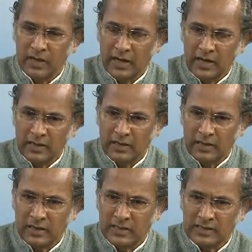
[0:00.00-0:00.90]
and
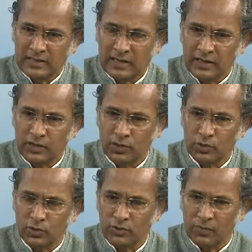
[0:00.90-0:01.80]
as I started to
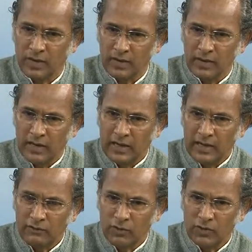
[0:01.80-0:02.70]
do the work, I
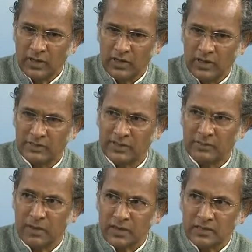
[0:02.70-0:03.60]
found that he was the
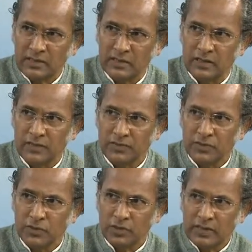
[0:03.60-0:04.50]
master,
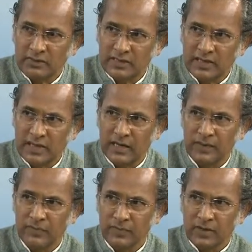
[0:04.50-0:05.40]
so he was
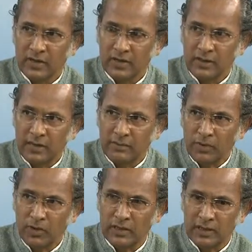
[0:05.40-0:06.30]
taking the
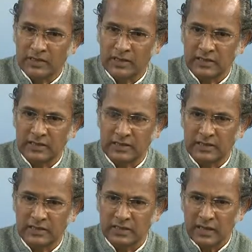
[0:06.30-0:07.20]
important decisions,